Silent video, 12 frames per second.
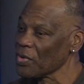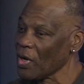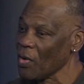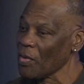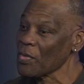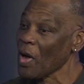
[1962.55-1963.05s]
or
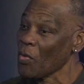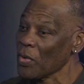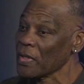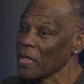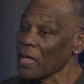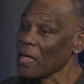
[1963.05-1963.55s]
how
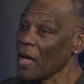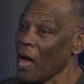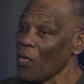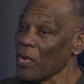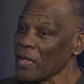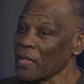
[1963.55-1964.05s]
we
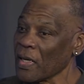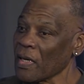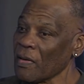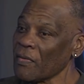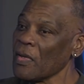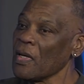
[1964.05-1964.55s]
can think
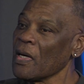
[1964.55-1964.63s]
of